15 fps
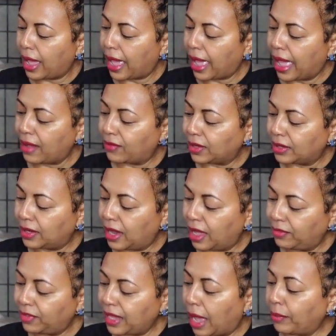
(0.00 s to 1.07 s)
I have a
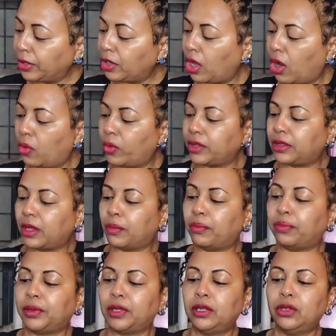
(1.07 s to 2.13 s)
lovely, I'm going to go with the
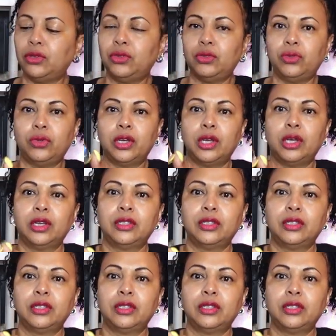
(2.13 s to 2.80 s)
blue